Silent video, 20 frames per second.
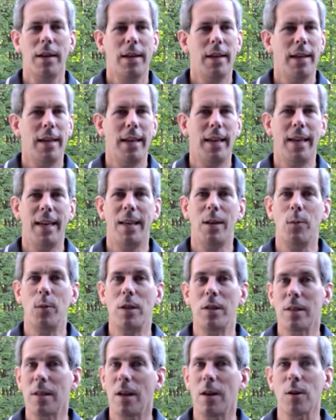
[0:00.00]
and we
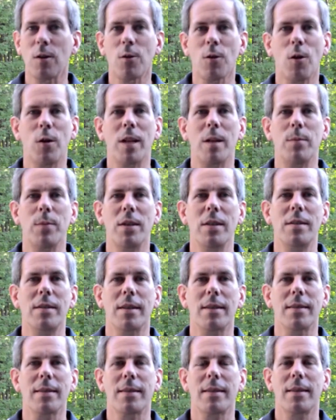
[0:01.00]
started growing a
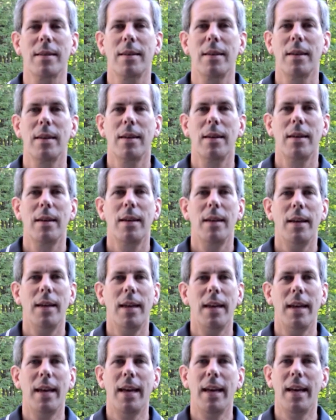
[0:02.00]
business.
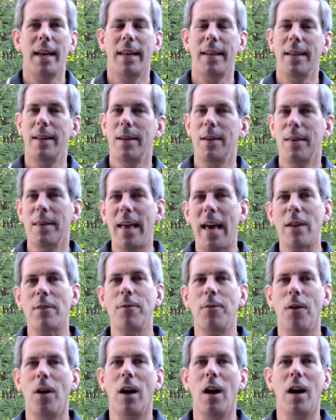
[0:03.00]
And
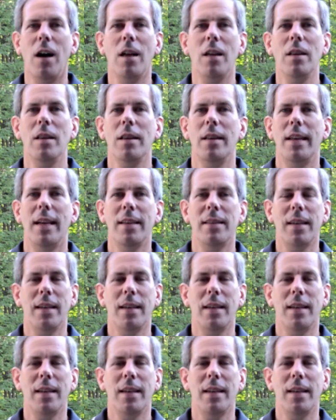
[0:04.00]
that fall, as